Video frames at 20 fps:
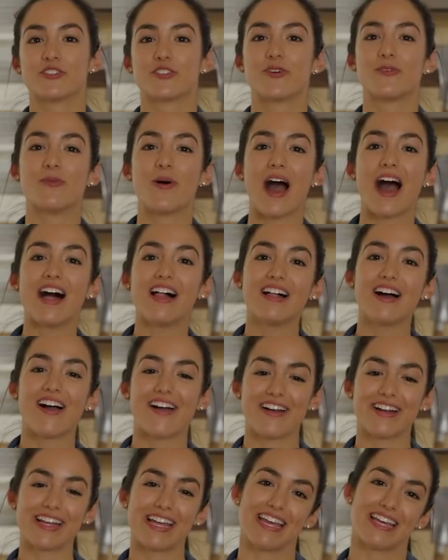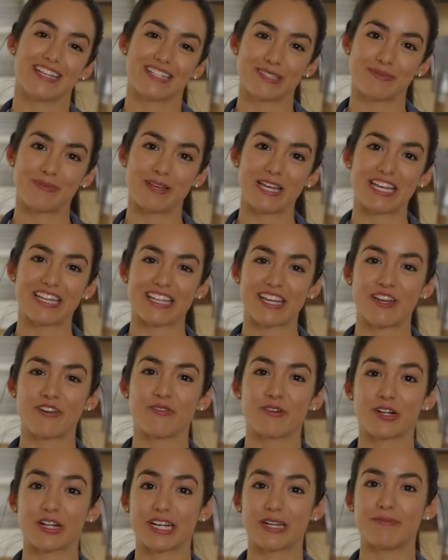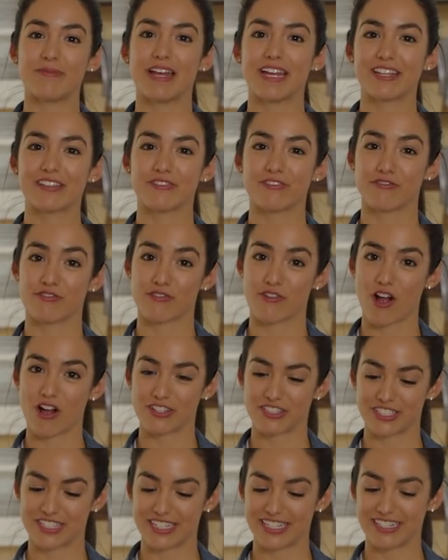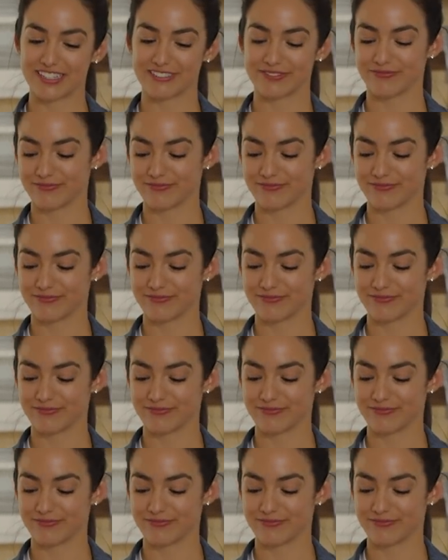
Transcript: So while our cake is baking, we're gonna make the frosting.